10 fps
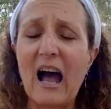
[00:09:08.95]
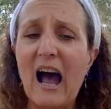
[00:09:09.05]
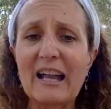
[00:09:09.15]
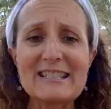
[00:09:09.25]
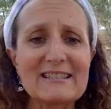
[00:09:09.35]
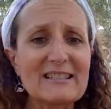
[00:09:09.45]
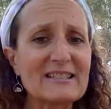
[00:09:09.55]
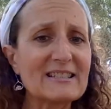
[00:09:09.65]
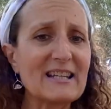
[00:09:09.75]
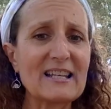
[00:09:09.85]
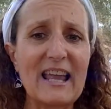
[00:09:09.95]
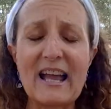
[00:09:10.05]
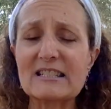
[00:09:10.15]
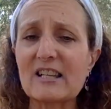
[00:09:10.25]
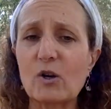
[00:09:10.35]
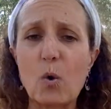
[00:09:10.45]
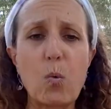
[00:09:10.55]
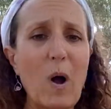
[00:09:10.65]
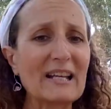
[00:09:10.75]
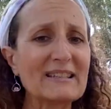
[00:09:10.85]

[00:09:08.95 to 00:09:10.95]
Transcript: Isis, and Kuan